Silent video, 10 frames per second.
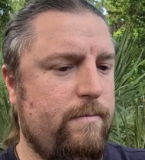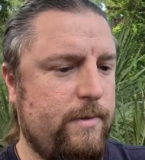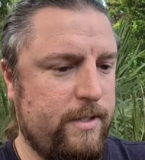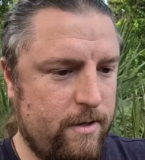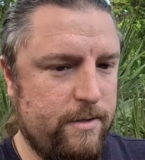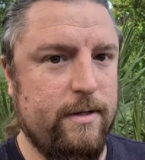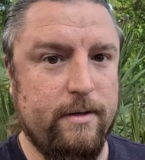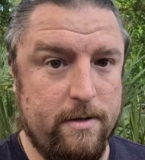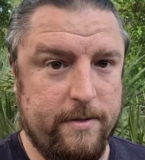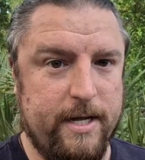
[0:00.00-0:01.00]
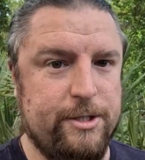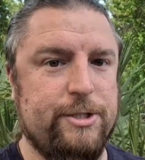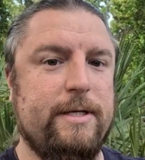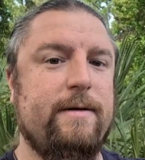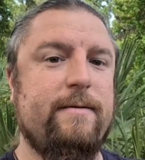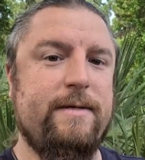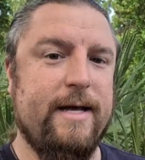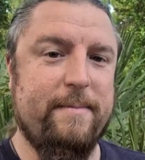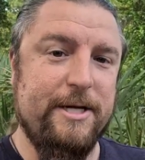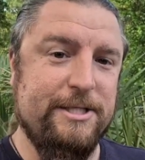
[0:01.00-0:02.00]
go to the location,
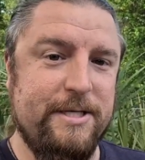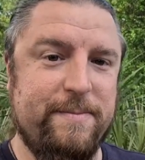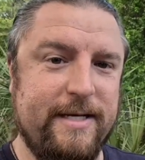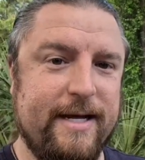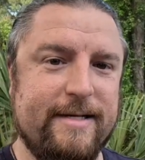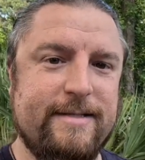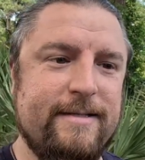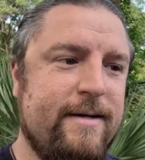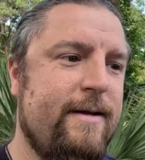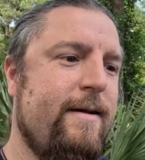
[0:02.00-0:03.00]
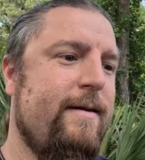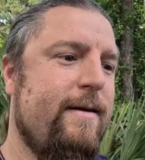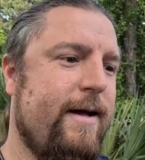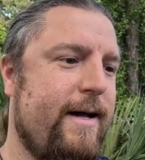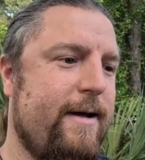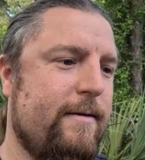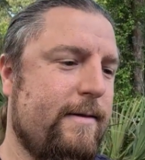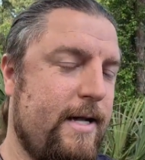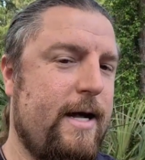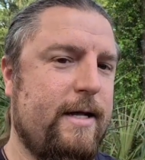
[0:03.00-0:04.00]
get my GPS
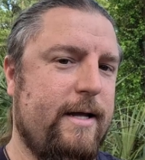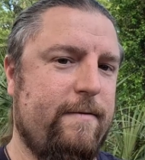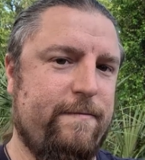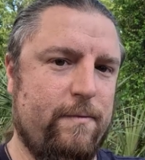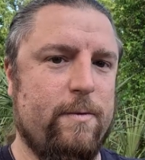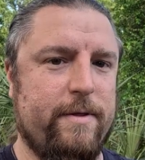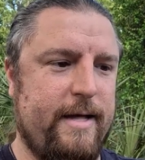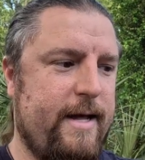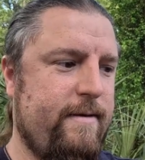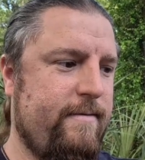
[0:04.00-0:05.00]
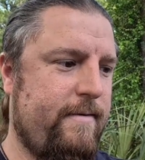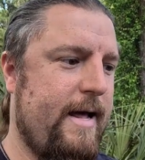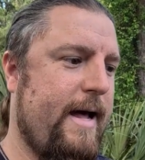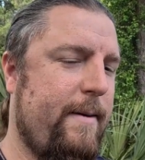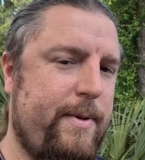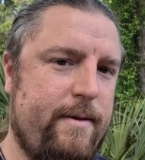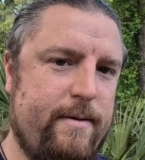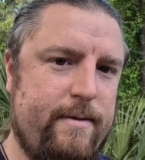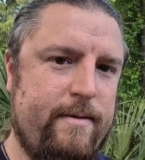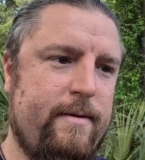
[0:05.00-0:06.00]
login for that app,
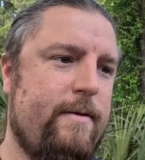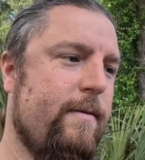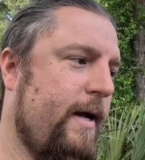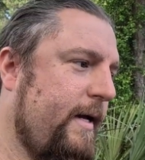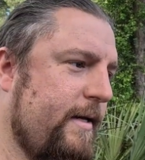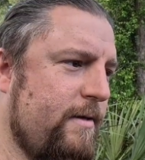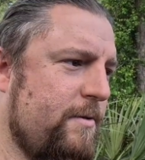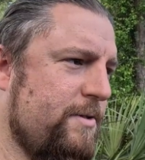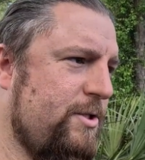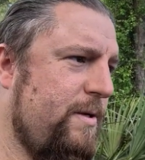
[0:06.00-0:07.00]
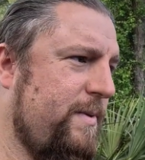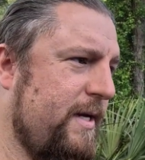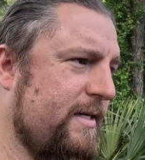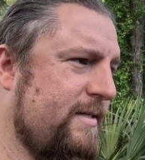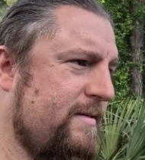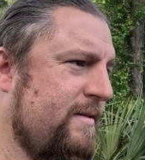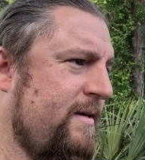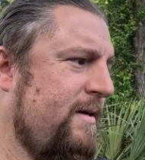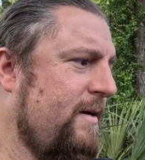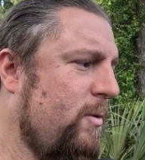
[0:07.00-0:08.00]
right? Get those GPS
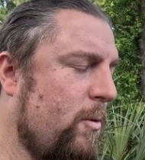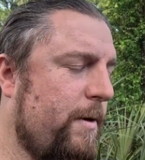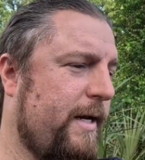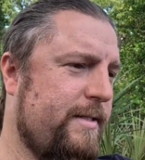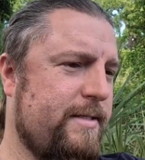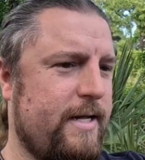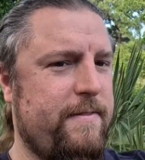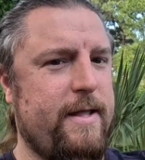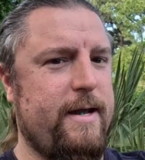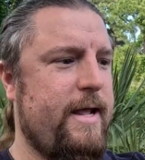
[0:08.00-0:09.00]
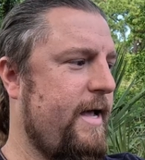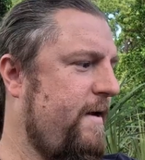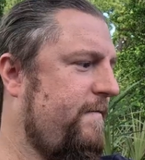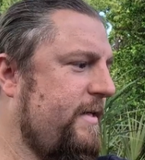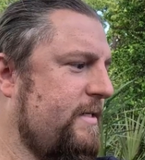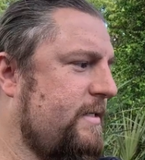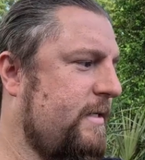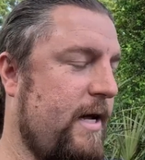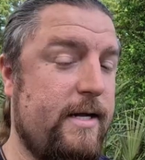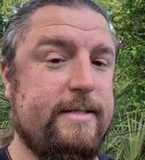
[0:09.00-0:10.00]
coordinates, and then have this
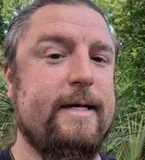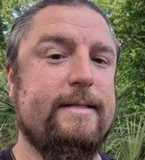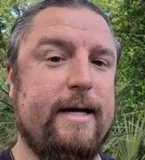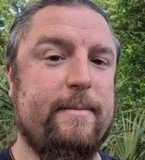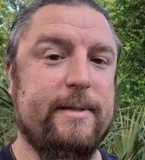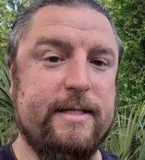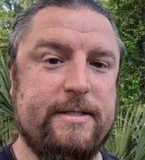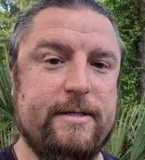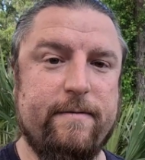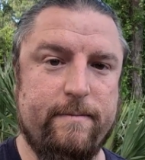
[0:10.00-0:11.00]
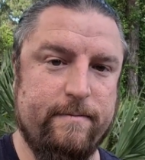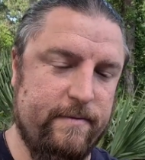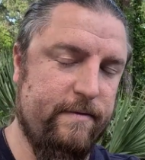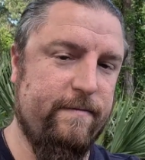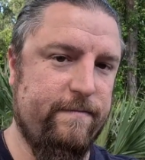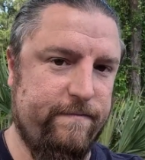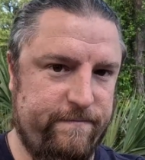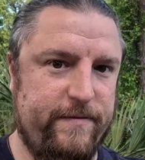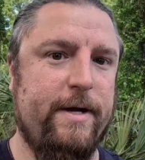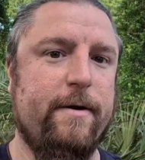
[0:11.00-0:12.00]
contact time list
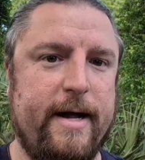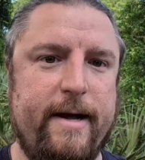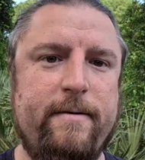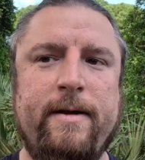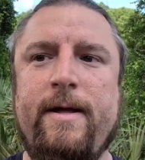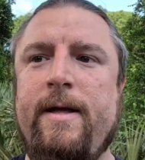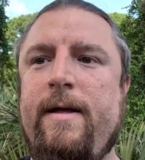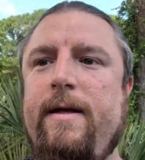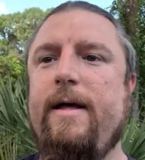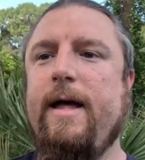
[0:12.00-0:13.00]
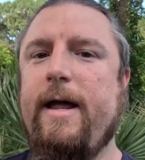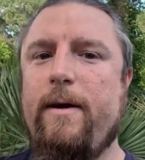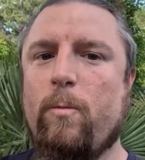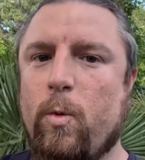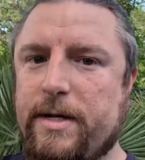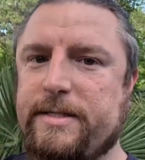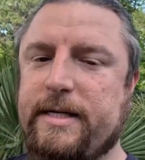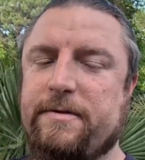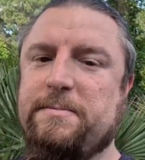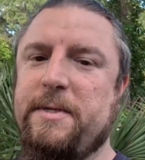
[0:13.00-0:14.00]
figure out. And once it gives